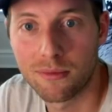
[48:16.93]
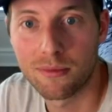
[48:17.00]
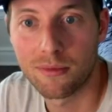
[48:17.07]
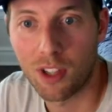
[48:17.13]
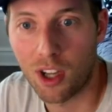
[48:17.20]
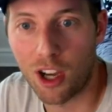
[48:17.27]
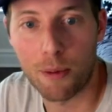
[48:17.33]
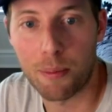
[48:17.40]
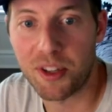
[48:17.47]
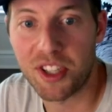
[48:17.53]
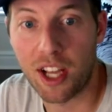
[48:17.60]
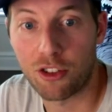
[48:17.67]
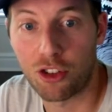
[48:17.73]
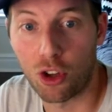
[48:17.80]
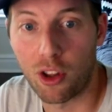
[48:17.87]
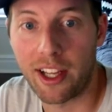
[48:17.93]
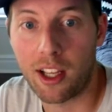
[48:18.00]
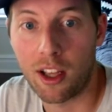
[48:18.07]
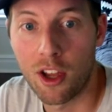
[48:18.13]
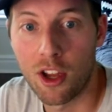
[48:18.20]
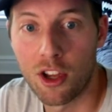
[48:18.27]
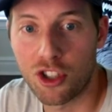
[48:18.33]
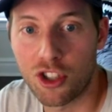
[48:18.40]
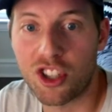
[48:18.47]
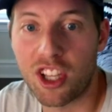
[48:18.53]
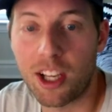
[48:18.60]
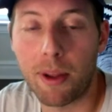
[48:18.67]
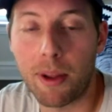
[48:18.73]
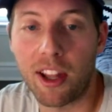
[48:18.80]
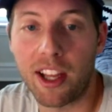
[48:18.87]
one hundred percent. So like, just
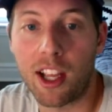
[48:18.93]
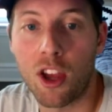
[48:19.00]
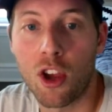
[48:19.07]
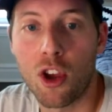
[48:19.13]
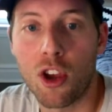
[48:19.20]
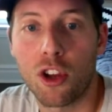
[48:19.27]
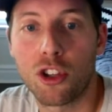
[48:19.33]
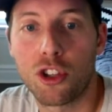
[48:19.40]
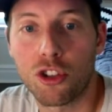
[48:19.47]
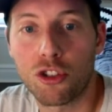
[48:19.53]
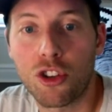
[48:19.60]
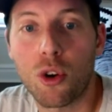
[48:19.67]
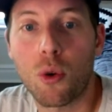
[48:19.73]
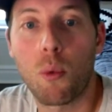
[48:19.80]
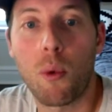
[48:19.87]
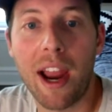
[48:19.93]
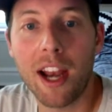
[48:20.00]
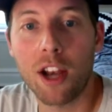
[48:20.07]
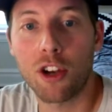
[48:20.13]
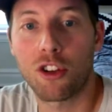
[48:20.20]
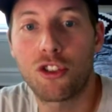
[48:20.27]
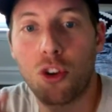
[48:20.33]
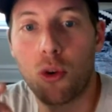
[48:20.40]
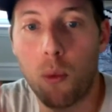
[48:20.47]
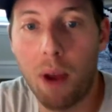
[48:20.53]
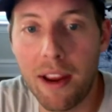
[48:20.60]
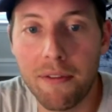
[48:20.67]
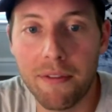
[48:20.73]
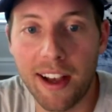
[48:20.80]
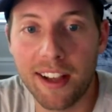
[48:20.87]
think about like, does your weight, does your
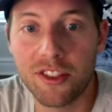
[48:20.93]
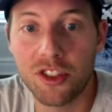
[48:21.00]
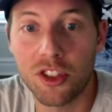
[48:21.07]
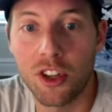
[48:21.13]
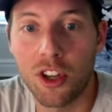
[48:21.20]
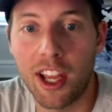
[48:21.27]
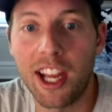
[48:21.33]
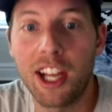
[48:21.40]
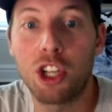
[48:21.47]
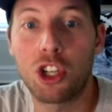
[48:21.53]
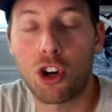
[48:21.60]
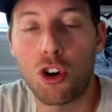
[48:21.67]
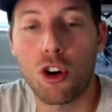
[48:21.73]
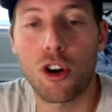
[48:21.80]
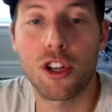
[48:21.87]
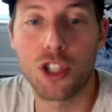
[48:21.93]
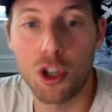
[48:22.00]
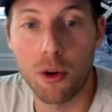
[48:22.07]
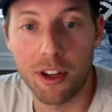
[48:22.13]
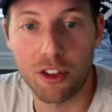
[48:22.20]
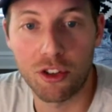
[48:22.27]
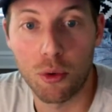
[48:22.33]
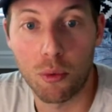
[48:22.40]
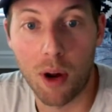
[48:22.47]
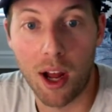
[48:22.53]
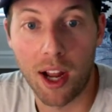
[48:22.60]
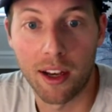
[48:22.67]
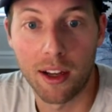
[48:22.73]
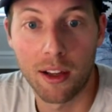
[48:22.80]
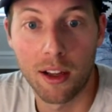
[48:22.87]
weight vest encourage you as you
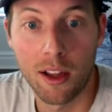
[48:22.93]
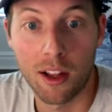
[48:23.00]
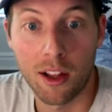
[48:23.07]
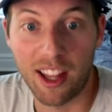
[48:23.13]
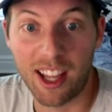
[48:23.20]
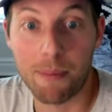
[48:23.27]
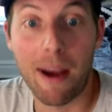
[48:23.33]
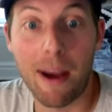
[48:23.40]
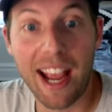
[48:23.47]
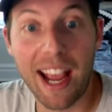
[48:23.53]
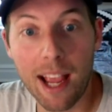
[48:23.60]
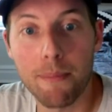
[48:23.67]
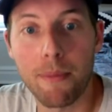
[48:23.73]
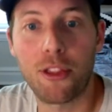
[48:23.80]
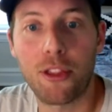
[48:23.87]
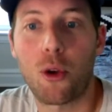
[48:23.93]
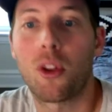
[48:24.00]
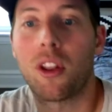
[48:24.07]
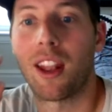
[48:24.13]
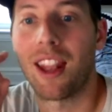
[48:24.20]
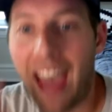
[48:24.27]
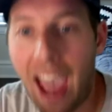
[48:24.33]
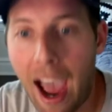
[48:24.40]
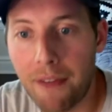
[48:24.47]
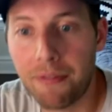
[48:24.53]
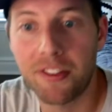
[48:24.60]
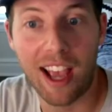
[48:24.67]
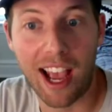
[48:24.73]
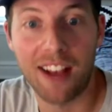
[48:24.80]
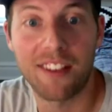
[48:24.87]
run? Like, my eight month old
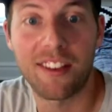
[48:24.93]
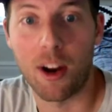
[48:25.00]
laughs as